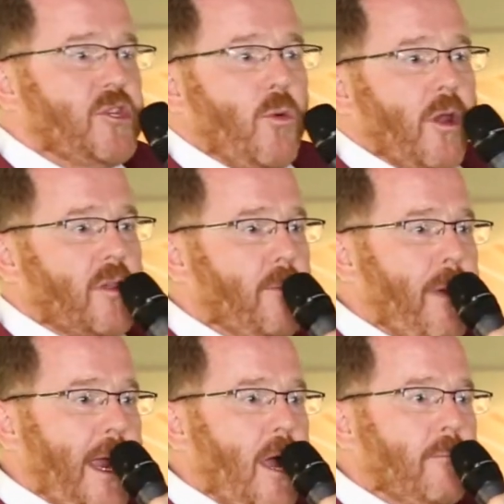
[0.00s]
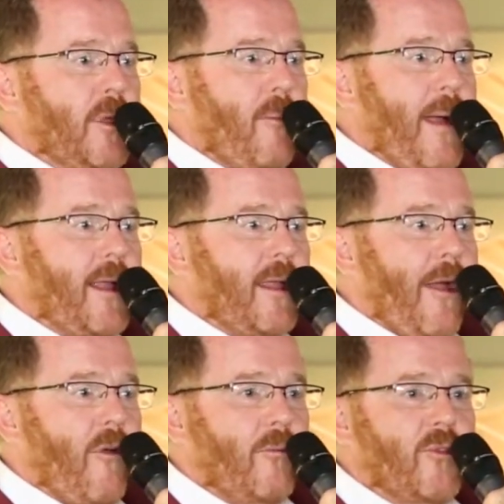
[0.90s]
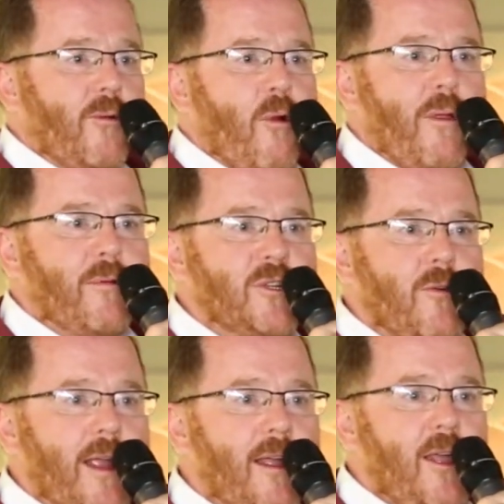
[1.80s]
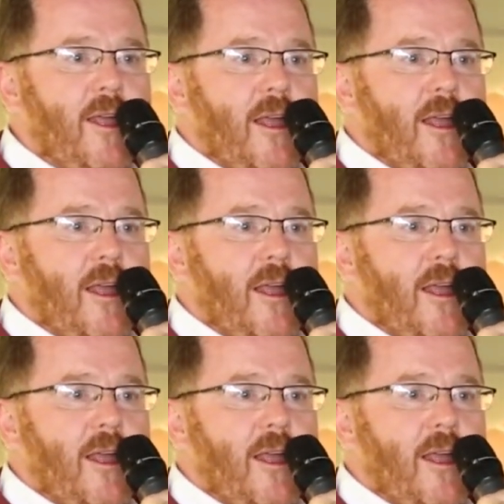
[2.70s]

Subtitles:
Do you want us to pack up and go back and carry on doing what we were doing?